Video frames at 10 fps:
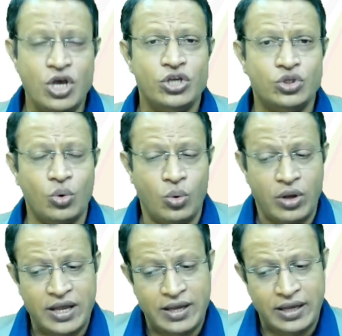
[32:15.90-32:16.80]
So
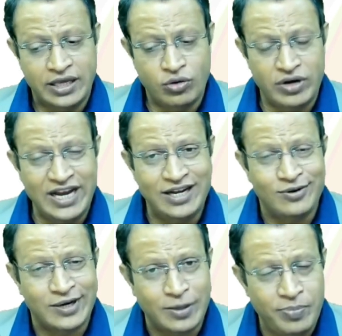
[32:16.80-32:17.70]
you need to
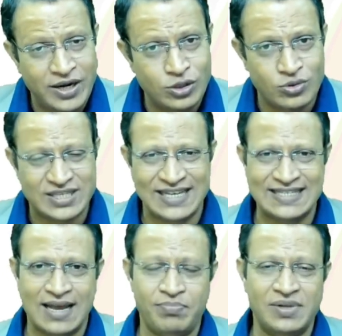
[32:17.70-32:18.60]
repeat those
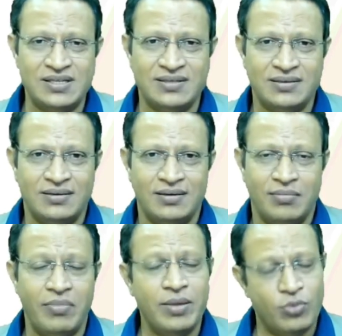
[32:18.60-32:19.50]
examples
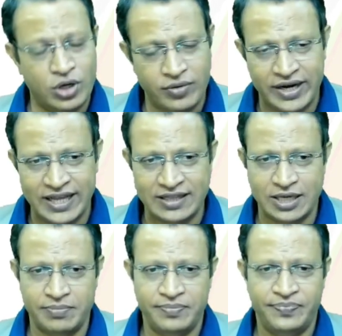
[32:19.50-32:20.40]
by motivating
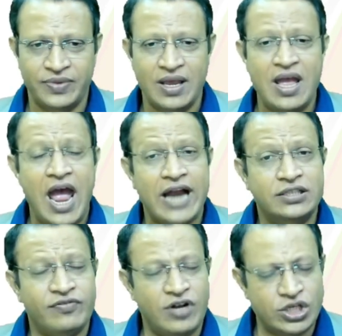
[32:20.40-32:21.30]
them. And
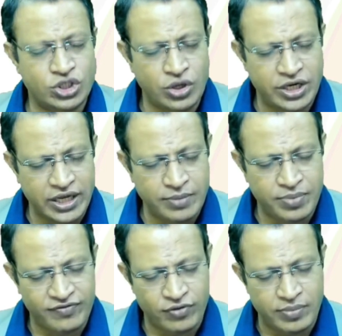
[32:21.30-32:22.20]
the fluctuating
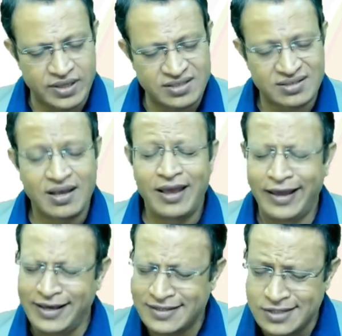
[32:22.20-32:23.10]
performance
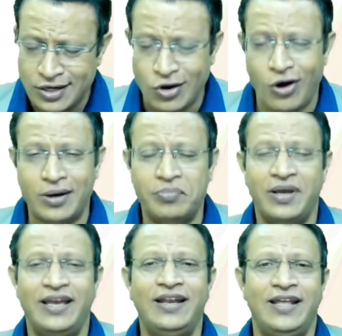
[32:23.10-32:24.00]
is the norm
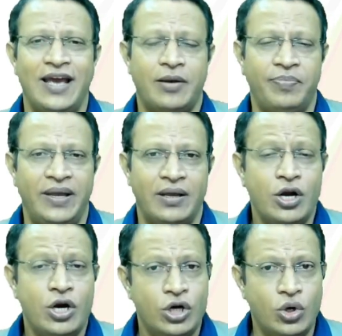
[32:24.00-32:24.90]
in ERP.
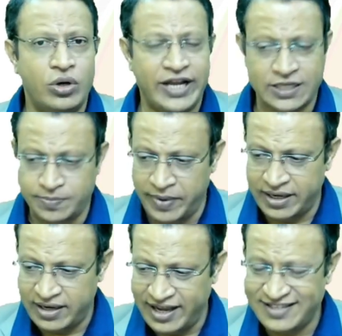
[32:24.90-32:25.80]
Don't
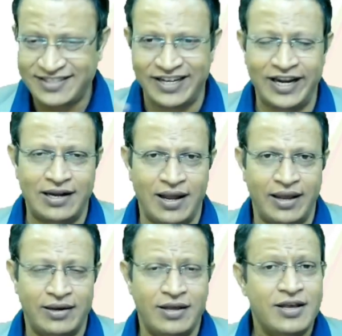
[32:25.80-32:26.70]
expect a straight
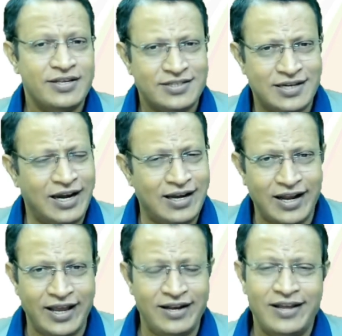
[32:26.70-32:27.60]
line. Straight
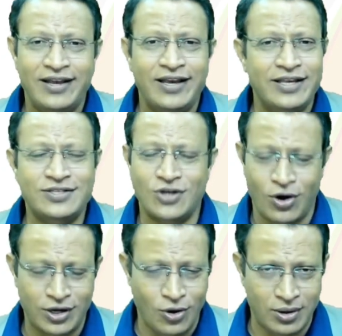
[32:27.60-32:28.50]
line is
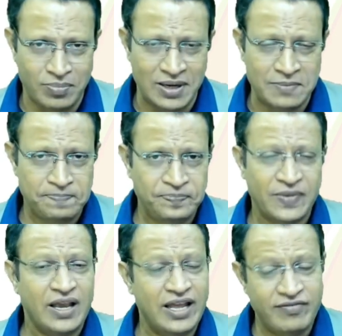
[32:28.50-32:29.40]
not normal.
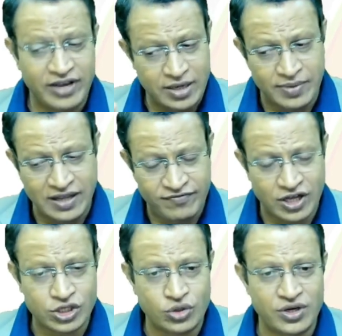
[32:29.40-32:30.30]
Invariably
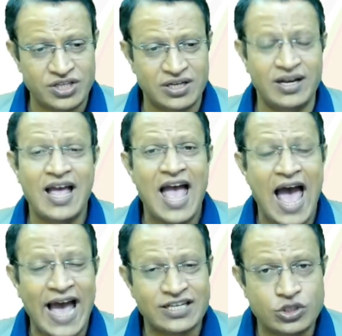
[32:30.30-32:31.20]
fluctuation
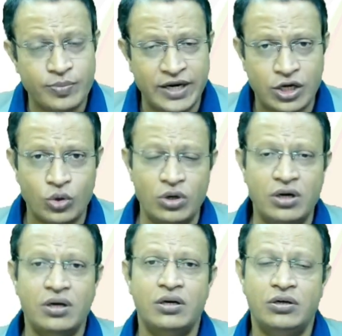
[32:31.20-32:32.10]
has to be
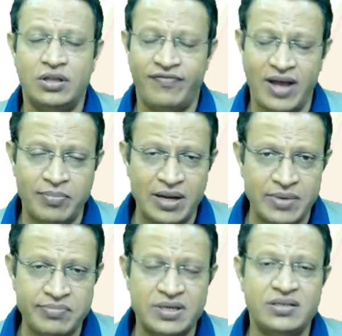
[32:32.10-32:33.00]
told to the family
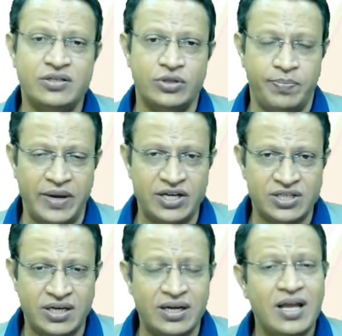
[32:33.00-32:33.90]
members, to the
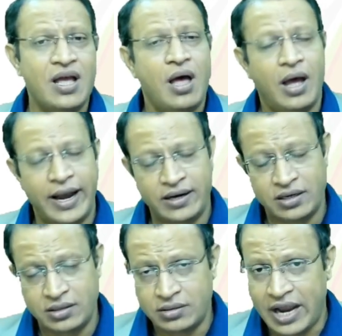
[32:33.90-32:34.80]
patient, and
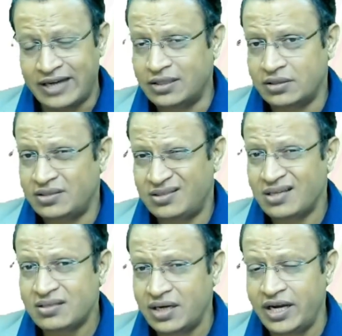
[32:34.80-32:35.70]
the
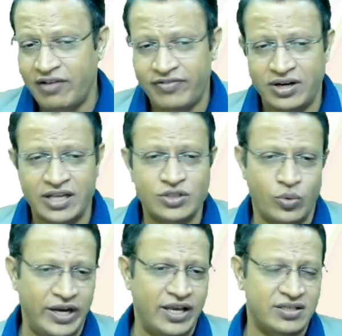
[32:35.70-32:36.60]
sustained effort is
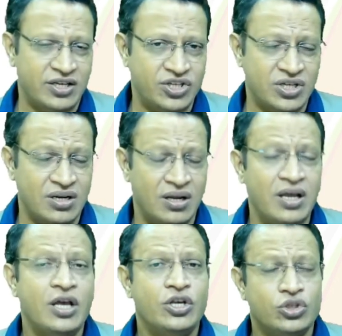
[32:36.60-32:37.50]
very essential.
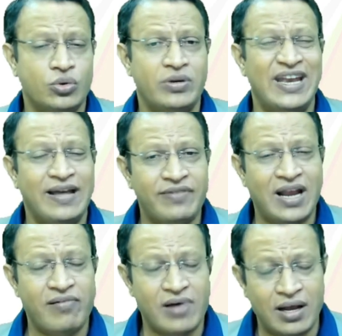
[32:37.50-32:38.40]
So never
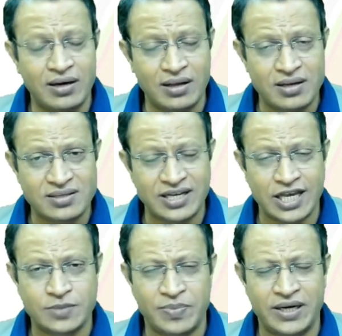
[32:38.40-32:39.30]
have unrealistic
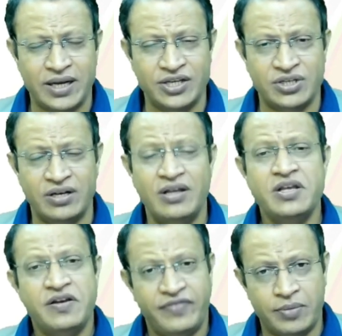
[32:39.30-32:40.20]
expectation
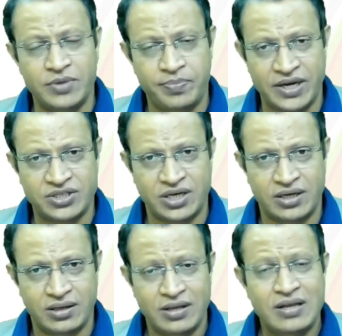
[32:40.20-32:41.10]
from the
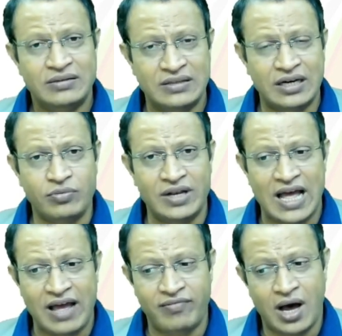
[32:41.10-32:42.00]
patient. That will
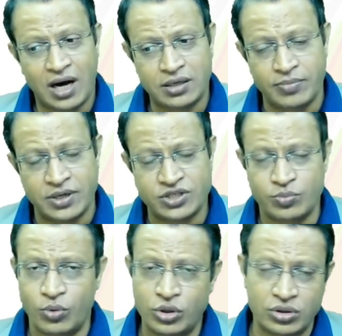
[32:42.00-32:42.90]
have heartburns
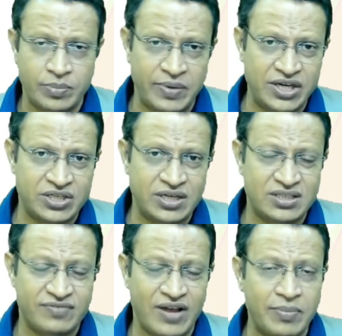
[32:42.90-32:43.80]
both to the
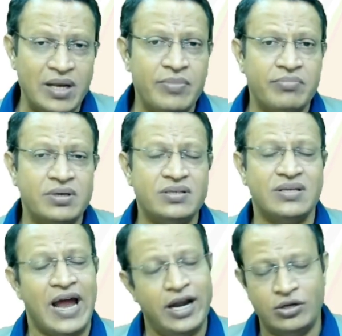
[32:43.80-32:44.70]
patient's family members
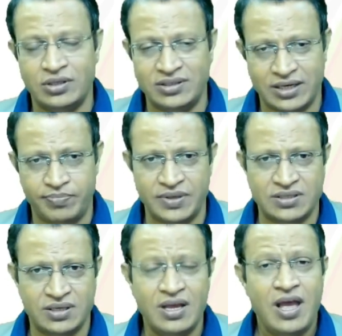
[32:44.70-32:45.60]
and to the
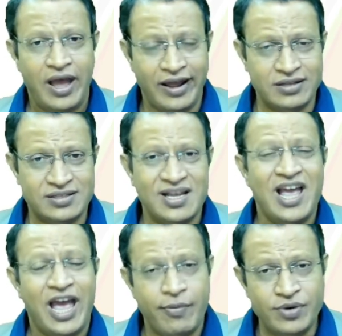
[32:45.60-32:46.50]
therapist. Hence,
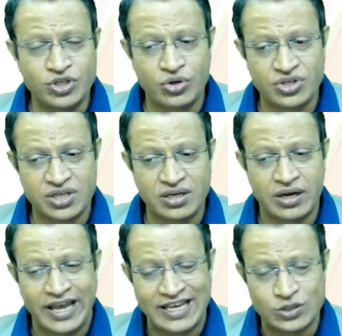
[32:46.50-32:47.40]
habituation
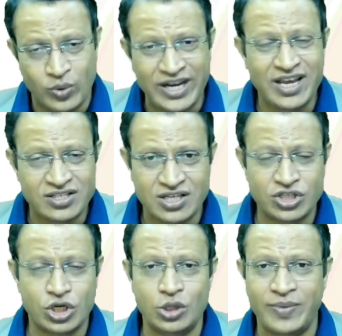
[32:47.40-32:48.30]
is very
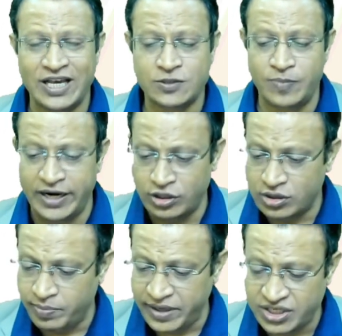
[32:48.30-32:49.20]
essential to be explained to
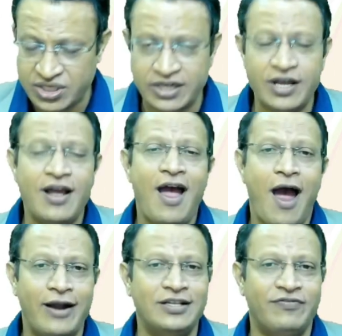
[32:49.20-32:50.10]
the patient
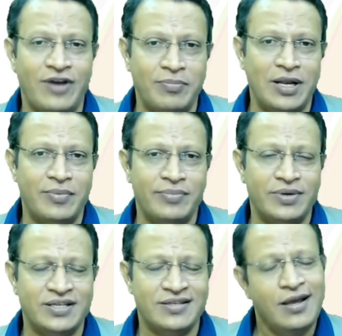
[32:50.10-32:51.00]
and the family
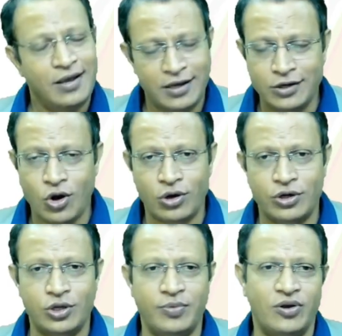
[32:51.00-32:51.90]
members in
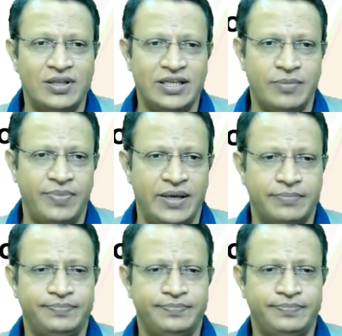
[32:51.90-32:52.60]
cognitive behavioral therapy.